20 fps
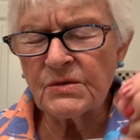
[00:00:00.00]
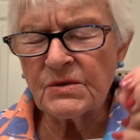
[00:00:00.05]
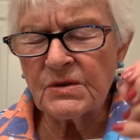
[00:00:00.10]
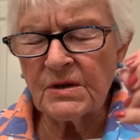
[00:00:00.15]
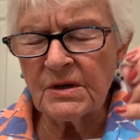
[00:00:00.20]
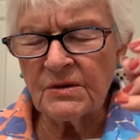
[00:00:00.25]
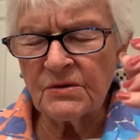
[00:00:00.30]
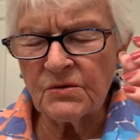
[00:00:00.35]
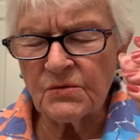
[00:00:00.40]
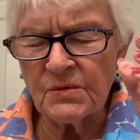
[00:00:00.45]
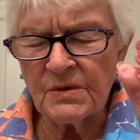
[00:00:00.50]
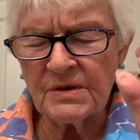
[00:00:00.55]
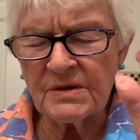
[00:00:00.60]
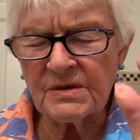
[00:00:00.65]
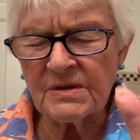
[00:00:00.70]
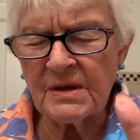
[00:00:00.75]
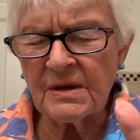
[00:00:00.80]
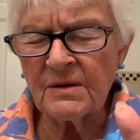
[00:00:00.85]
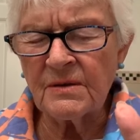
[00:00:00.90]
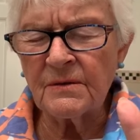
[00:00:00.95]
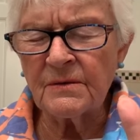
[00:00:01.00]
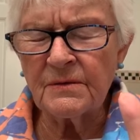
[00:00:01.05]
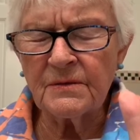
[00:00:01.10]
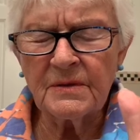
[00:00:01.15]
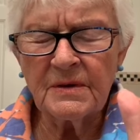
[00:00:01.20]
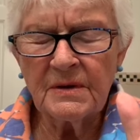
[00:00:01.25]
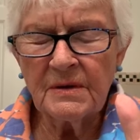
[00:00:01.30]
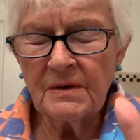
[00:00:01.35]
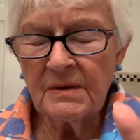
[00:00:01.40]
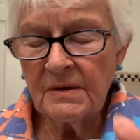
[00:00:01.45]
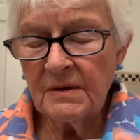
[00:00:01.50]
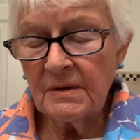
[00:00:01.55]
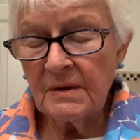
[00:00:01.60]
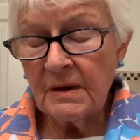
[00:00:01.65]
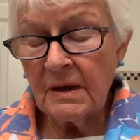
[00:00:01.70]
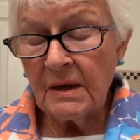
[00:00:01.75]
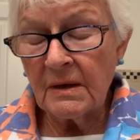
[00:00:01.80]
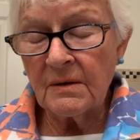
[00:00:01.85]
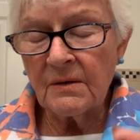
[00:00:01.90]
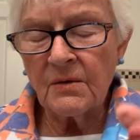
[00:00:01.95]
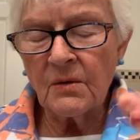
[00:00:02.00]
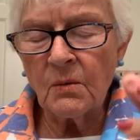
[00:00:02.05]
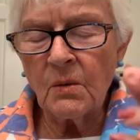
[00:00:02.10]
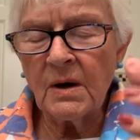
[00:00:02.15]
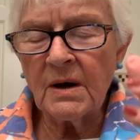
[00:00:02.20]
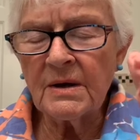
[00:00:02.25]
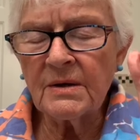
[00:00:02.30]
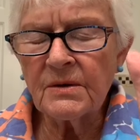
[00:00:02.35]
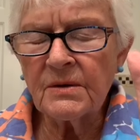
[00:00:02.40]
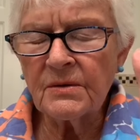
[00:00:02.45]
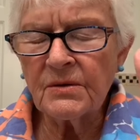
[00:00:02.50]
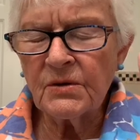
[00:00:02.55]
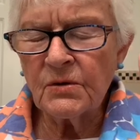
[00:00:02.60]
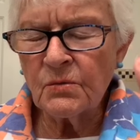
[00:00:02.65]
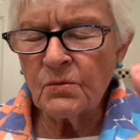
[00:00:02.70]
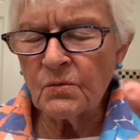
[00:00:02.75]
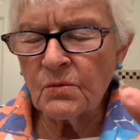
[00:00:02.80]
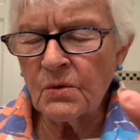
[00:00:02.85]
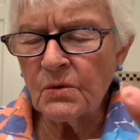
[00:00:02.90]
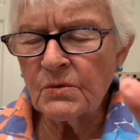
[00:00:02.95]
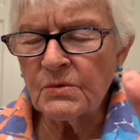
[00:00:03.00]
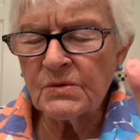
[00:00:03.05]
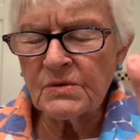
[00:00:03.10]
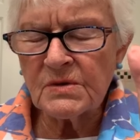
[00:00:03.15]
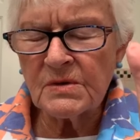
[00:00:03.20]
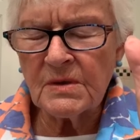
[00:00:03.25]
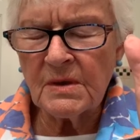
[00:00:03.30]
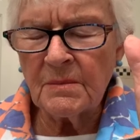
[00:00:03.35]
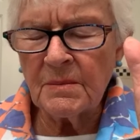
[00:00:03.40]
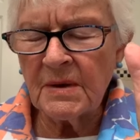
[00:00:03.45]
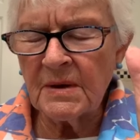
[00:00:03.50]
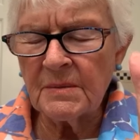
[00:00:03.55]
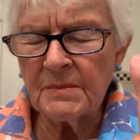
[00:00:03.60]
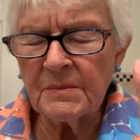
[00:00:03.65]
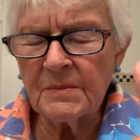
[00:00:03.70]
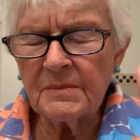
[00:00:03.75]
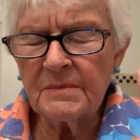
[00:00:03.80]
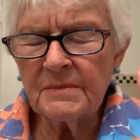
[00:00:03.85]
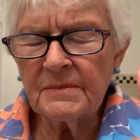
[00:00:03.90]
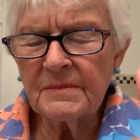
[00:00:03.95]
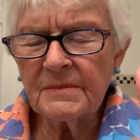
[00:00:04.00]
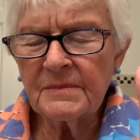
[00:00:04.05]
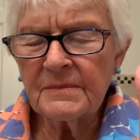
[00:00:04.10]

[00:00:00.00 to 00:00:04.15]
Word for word: those countries out of out of the water. You rose them up.